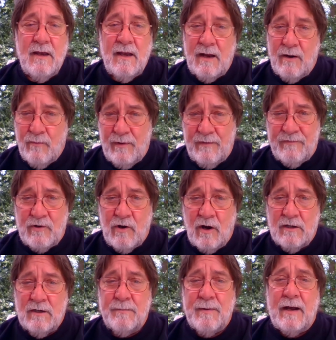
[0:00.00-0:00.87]
and we've
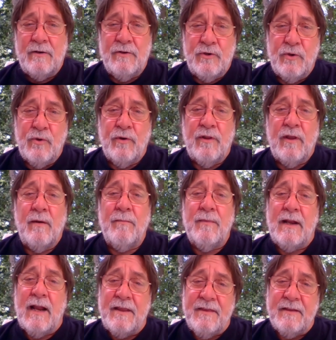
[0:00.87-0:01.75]
talked about two of them,
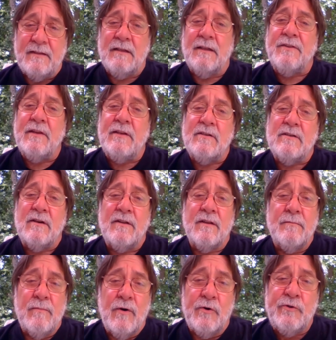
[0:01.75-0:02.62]
but I think that these are
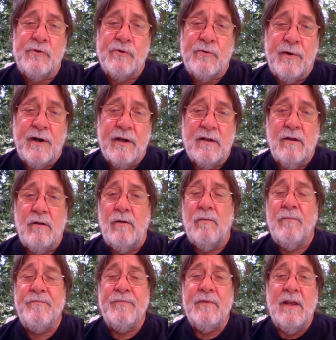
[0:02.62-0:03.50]
the most critical.
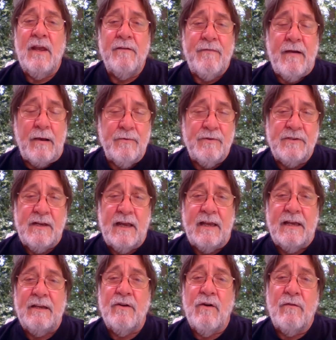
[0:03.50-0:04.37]
If I was
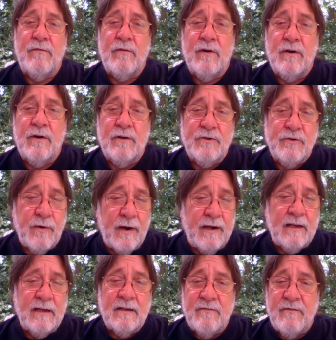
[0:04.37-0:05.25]
taking over a
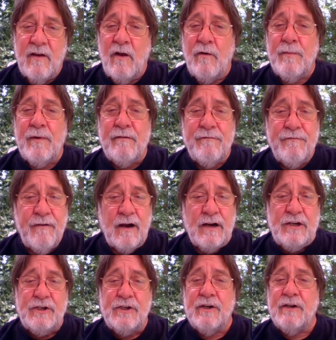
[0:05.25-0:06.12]
training and development
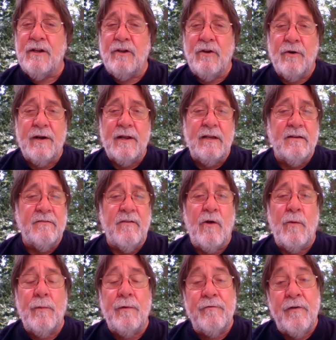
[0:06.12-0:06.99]
function, a learning and
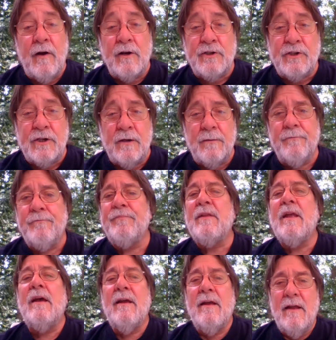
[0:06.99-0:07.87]
development function,
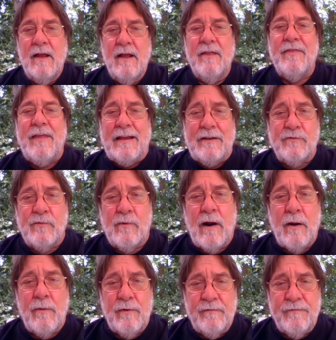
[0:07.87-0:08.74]
that's where
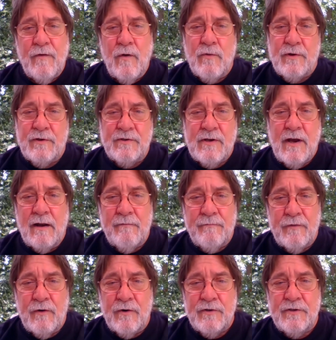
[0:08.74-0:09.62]
I would focus on
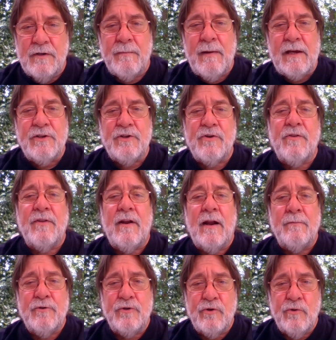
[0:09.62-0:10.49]
first to make sure that
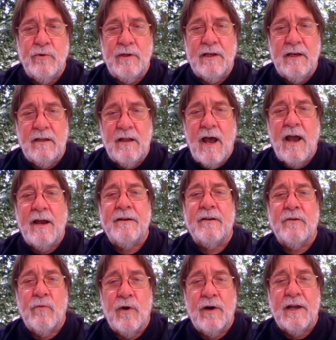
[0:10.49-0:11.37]
I'm truly aligned
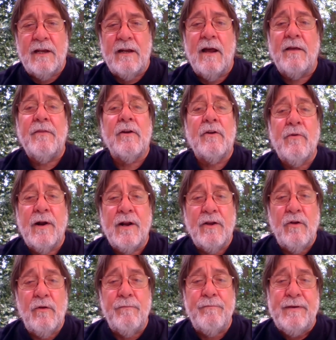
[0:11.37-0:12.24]
and working on the
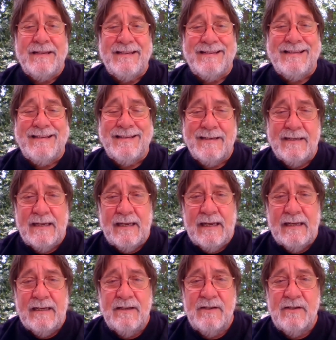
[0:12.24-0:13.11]
critical business
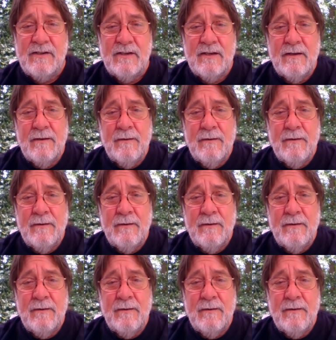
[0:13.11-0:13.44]
needs